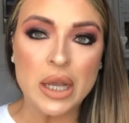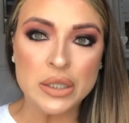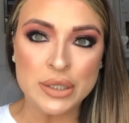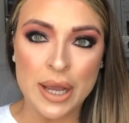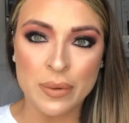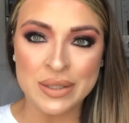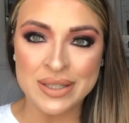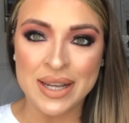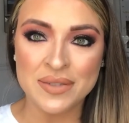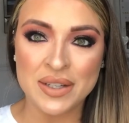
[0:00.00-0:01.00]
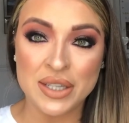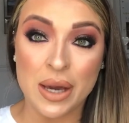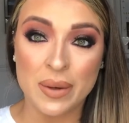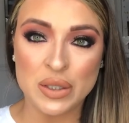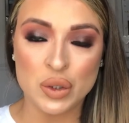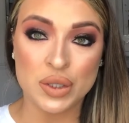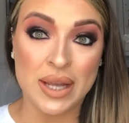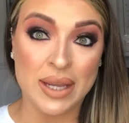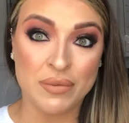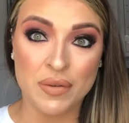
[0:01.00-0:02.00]
So today's video is just
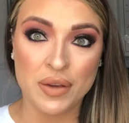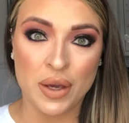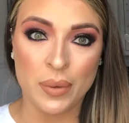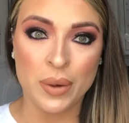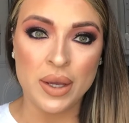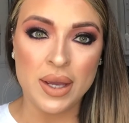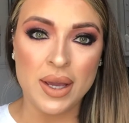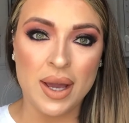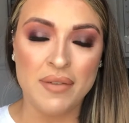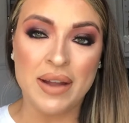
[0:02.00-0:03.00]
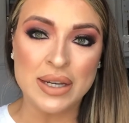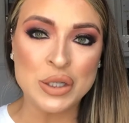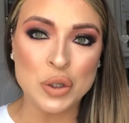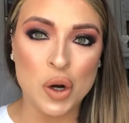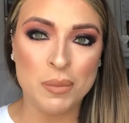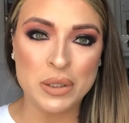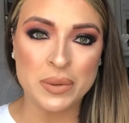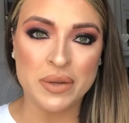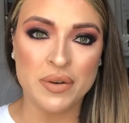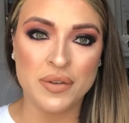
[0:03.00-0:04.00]
a review, a very short but
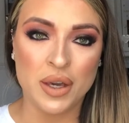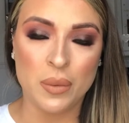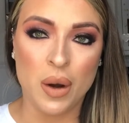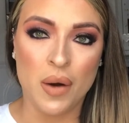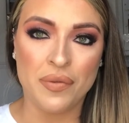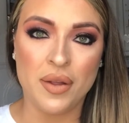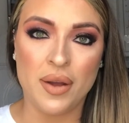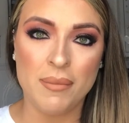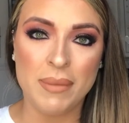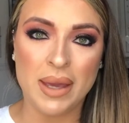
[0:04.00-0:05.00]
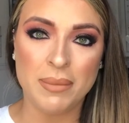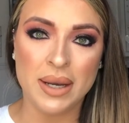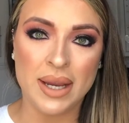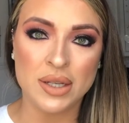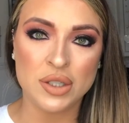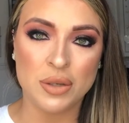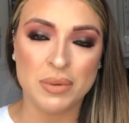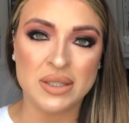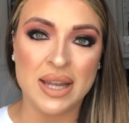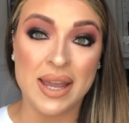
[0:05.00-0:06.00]
sweet review on the Maybelline
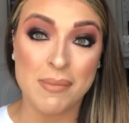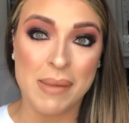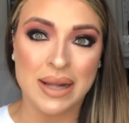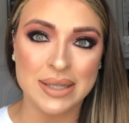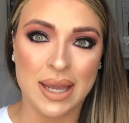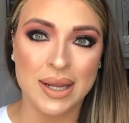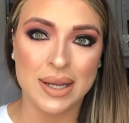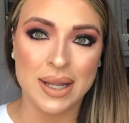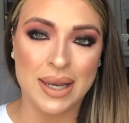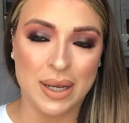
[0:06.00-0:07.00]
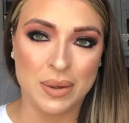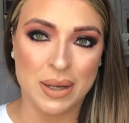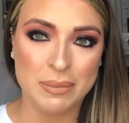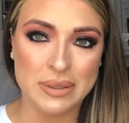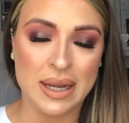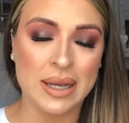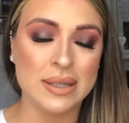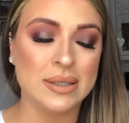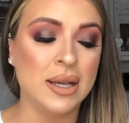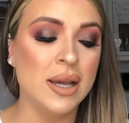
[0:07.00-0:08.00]
Superstay Matte Ink Liquid
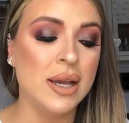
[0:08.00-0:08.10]
Lipsticks.